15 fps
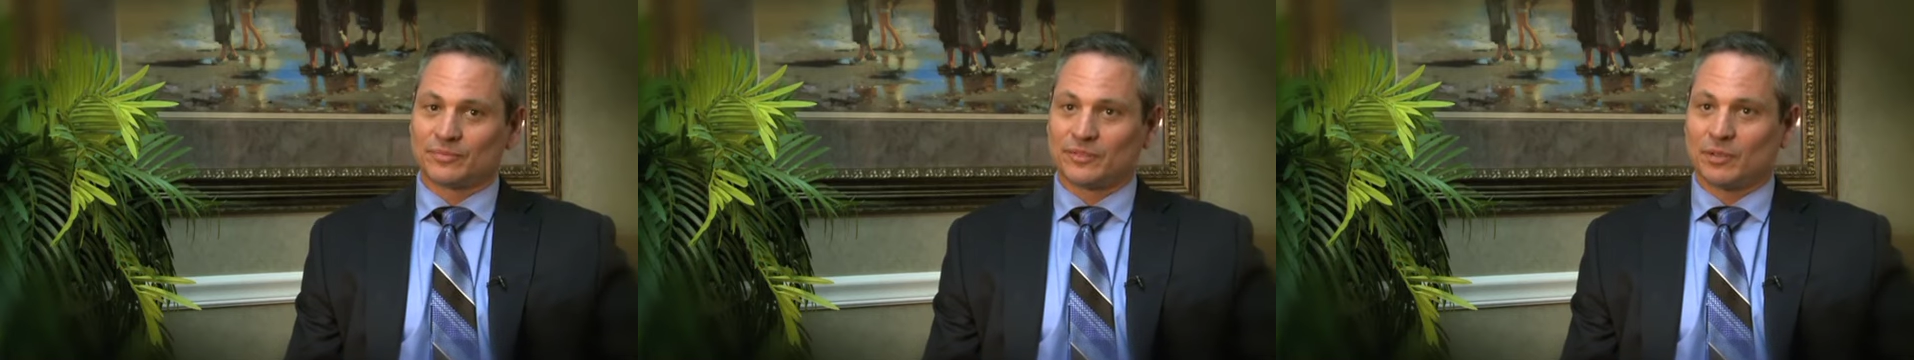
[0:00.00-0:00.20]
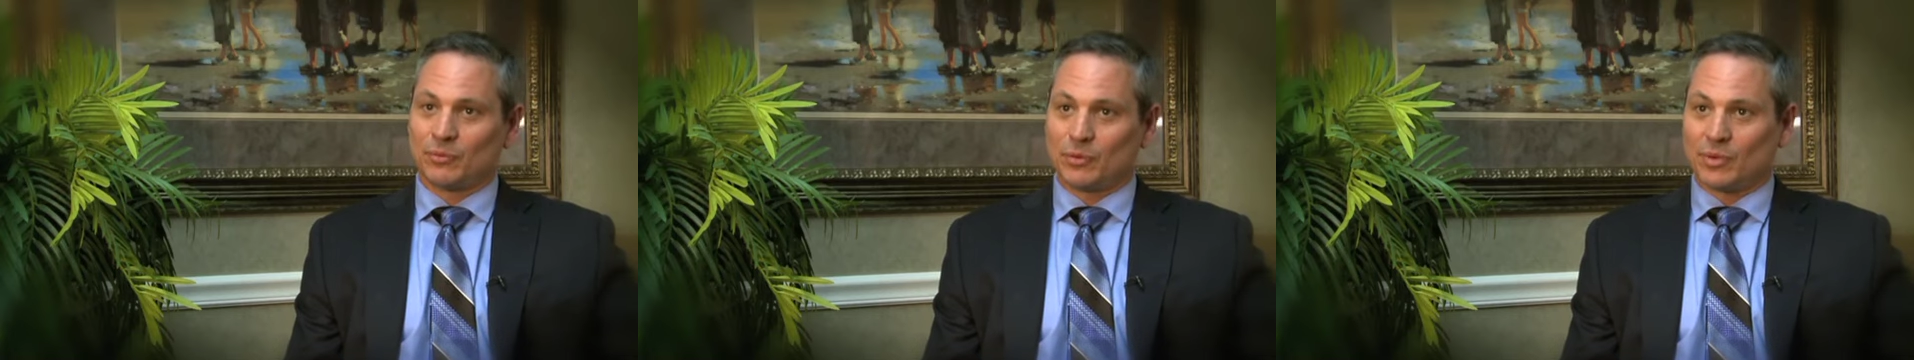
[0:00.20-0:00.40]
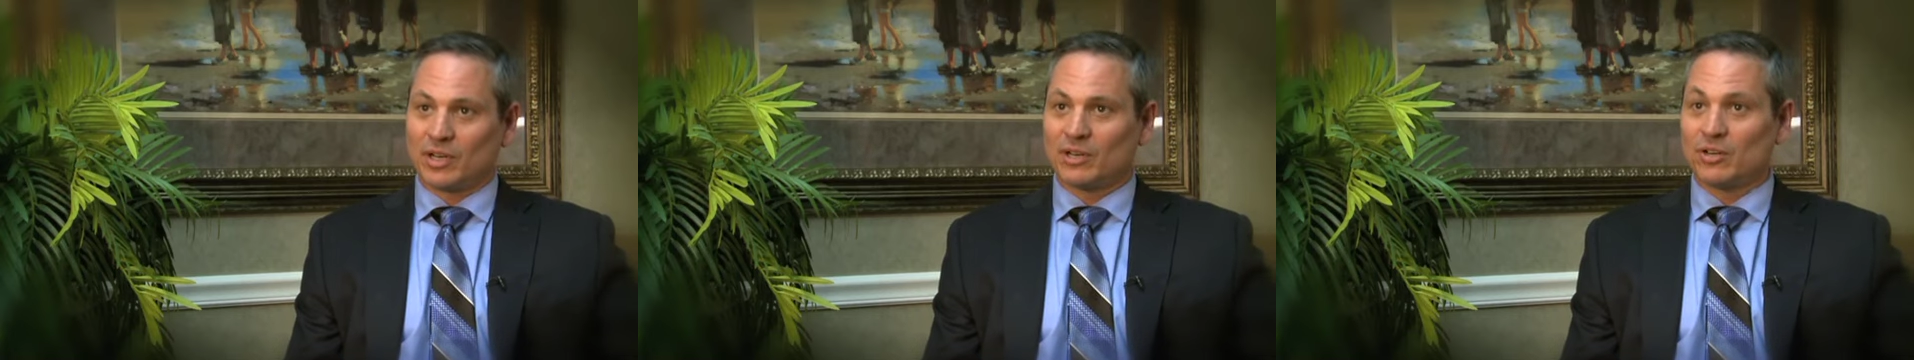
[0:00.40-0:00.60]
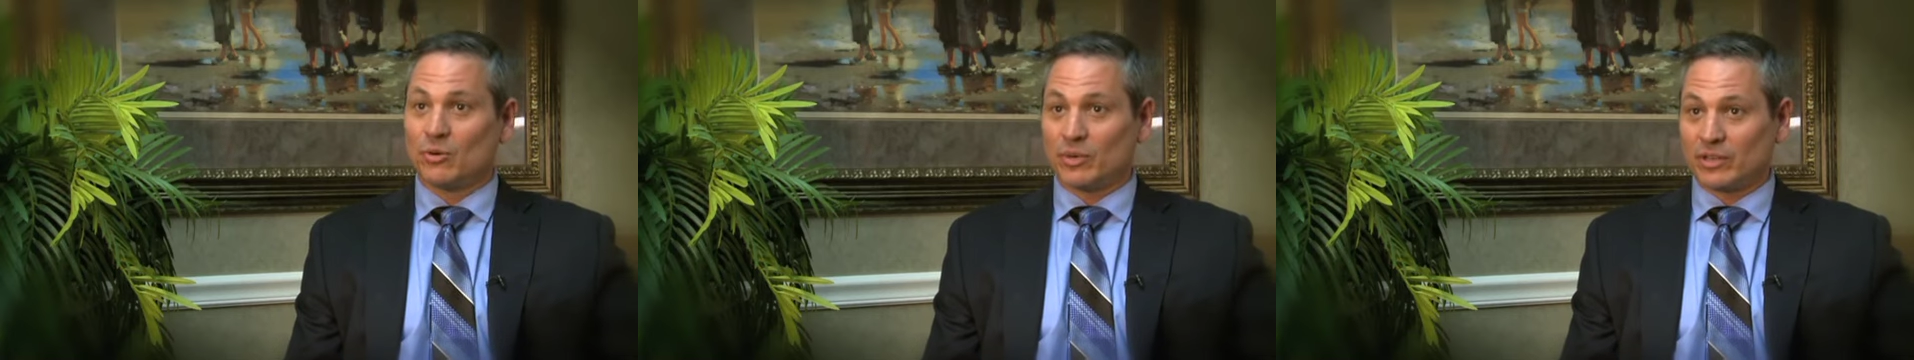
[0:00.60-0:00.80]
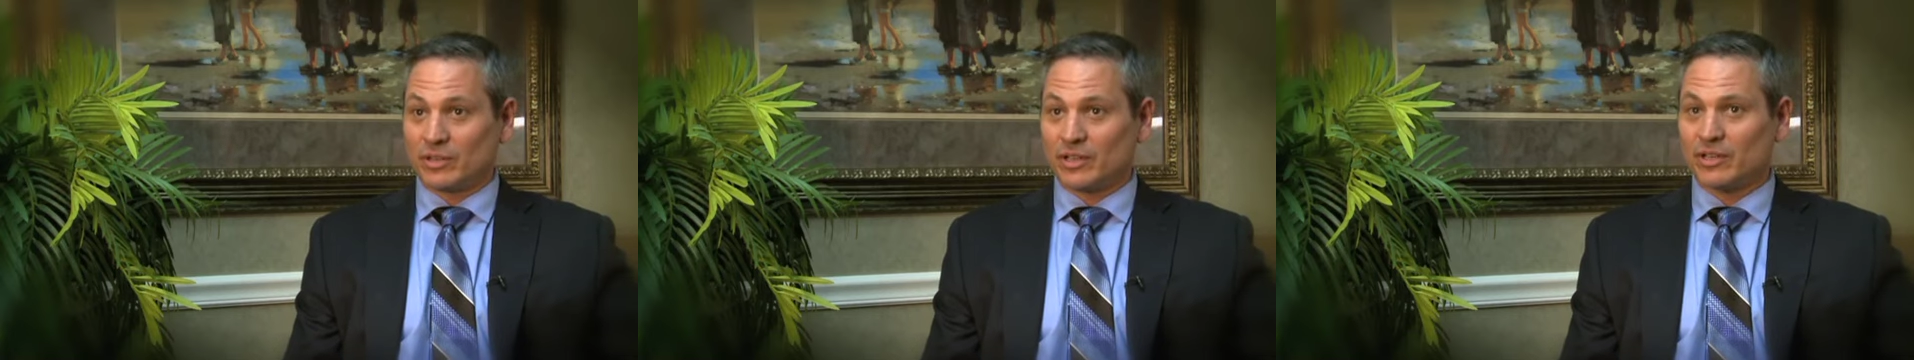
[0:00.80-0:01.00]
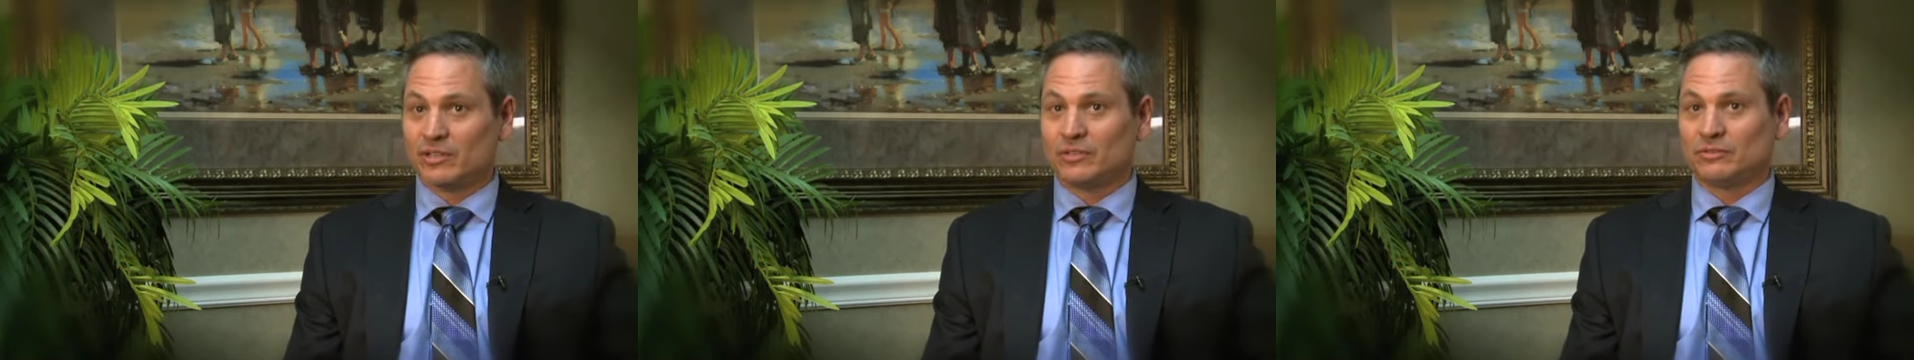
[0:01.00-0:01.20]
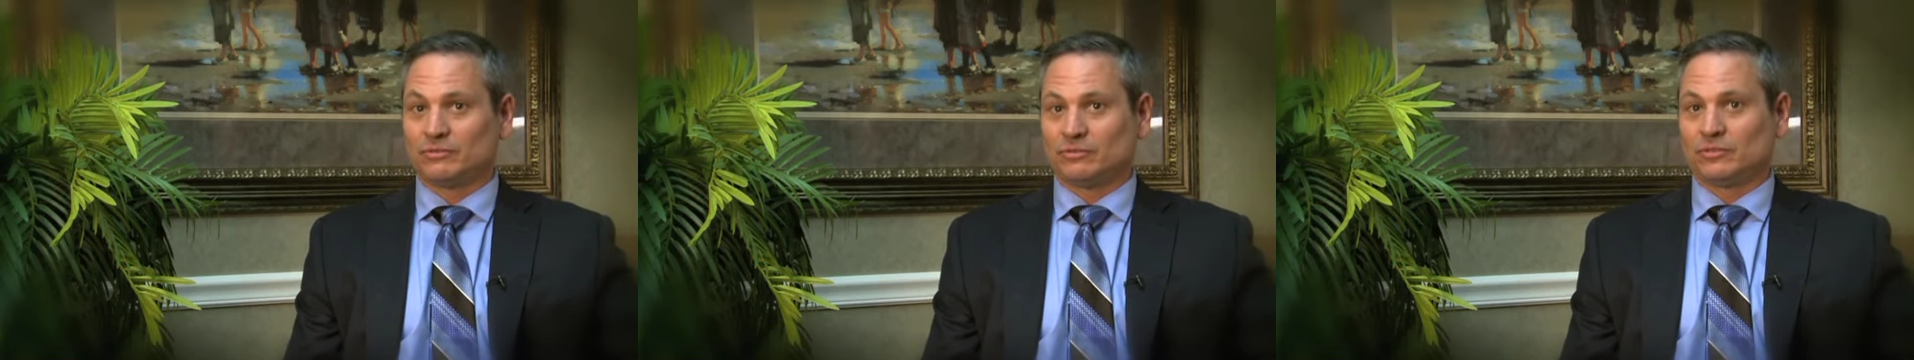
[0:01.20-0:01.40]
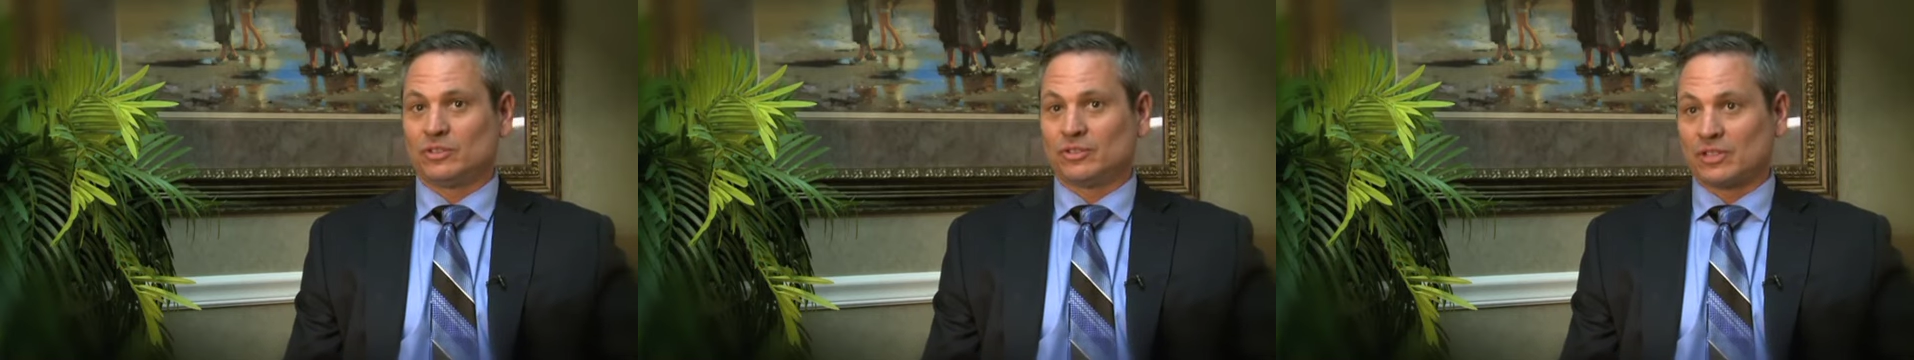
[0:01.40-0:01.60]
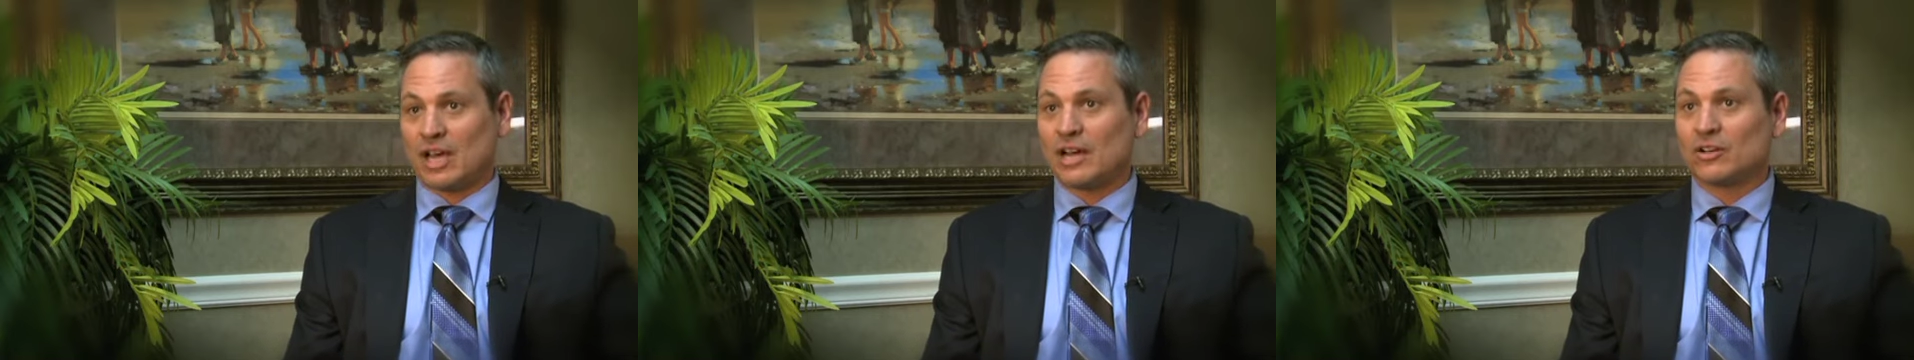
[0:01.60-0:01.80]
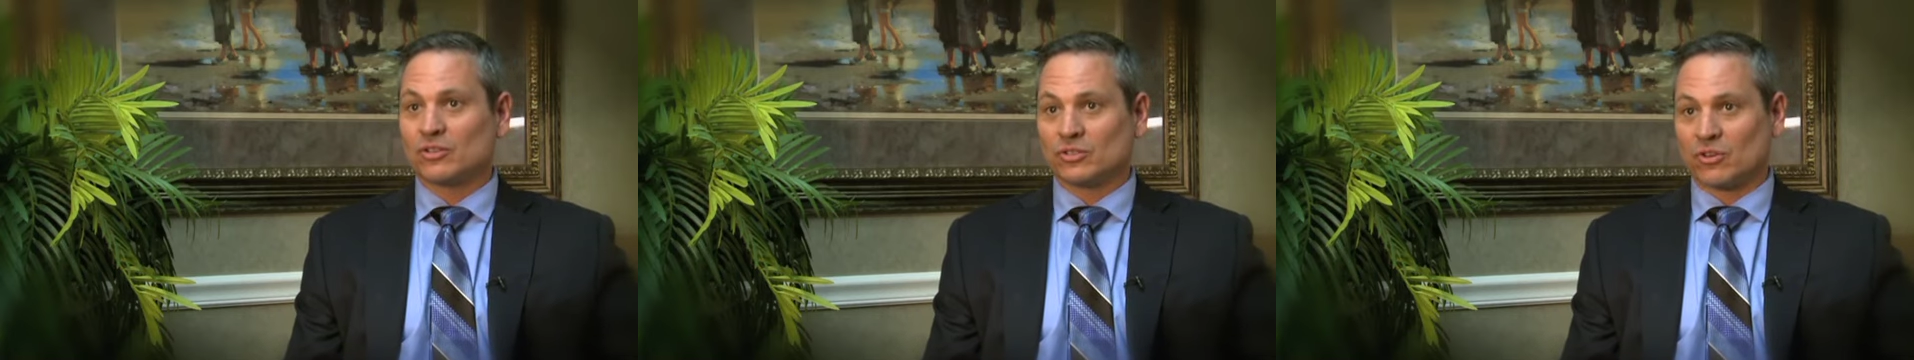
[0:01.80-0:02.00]
and we want to know what their
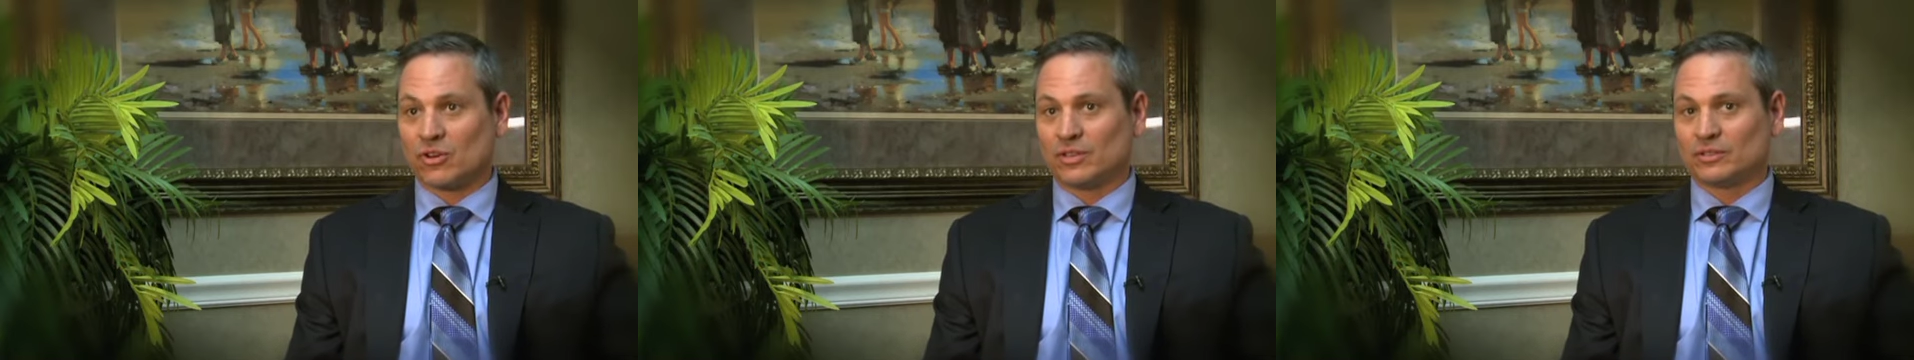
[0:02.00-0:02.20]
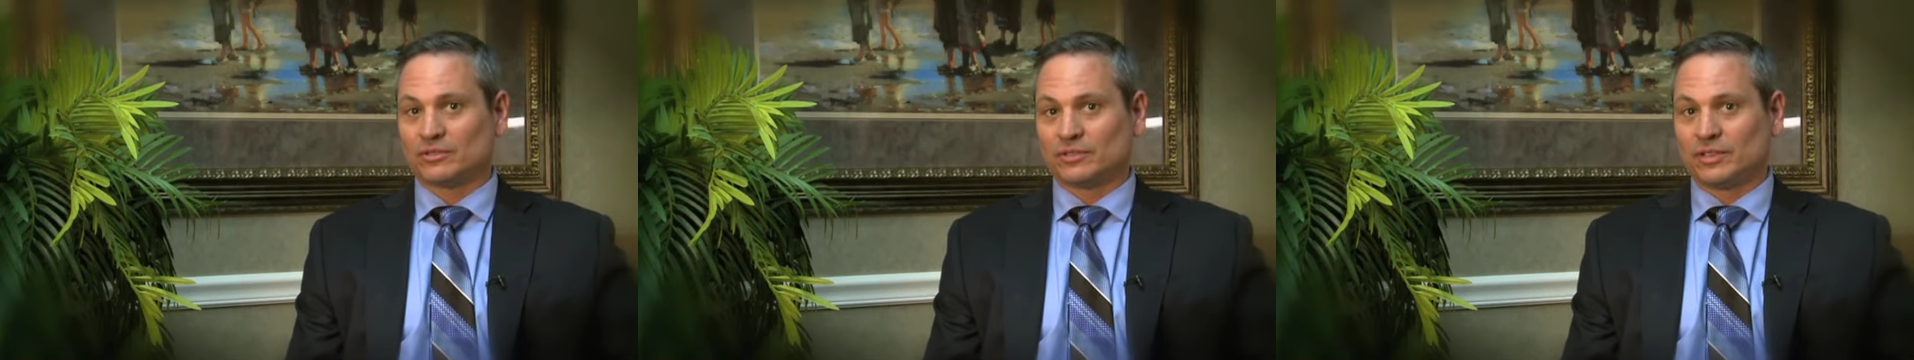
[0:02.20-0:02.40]
desires are